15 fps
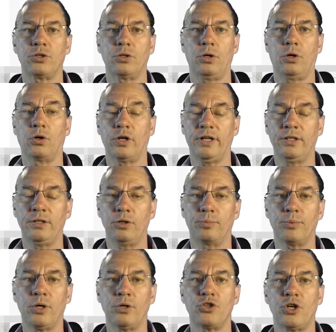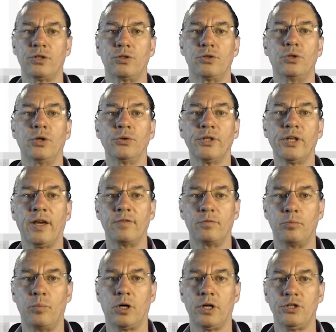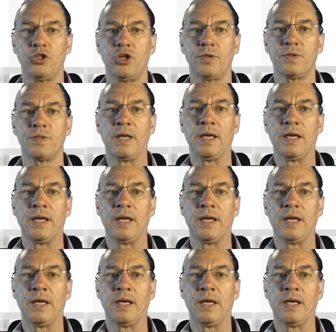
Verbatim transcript: or in your project you don't have margins,